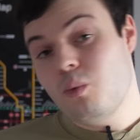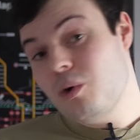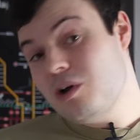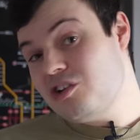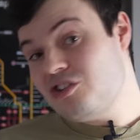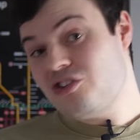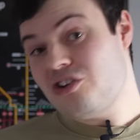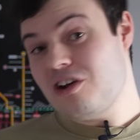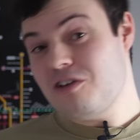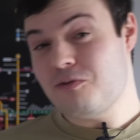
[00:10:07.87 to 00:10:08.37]

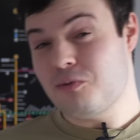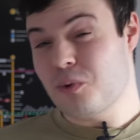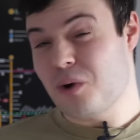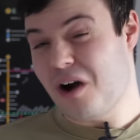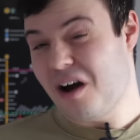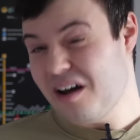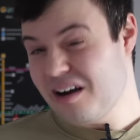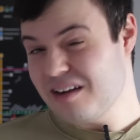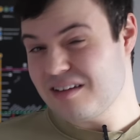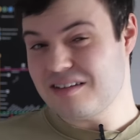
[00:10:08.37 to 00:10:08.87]
which if we're
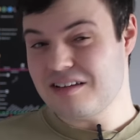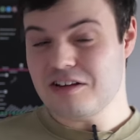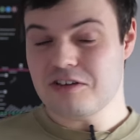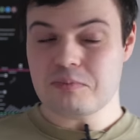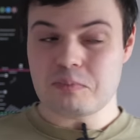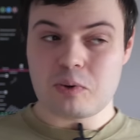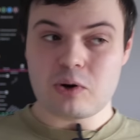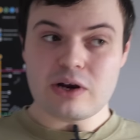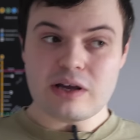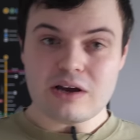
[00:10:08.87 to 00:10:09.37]
honest is
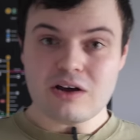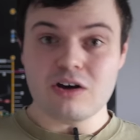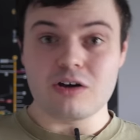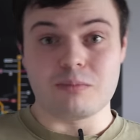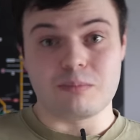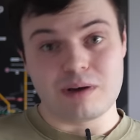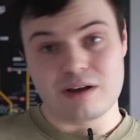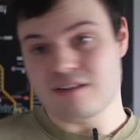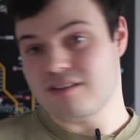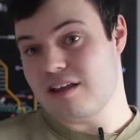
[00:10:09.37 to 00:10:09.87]
pretty
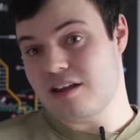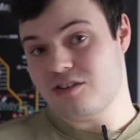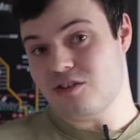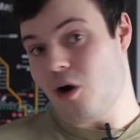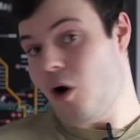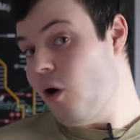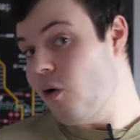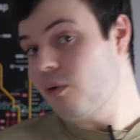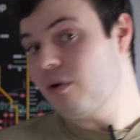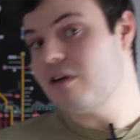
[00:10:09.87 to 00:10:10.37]
good because that's
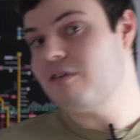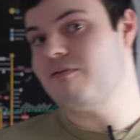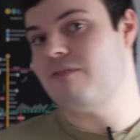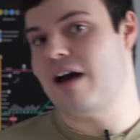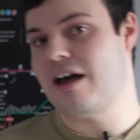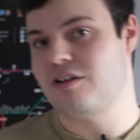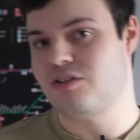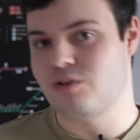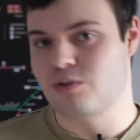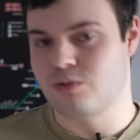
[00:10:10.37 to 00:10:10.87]
already
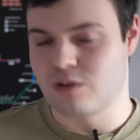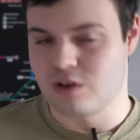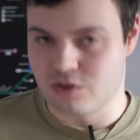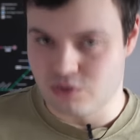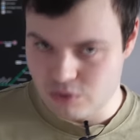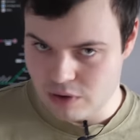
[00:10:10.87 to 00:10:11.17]
faster than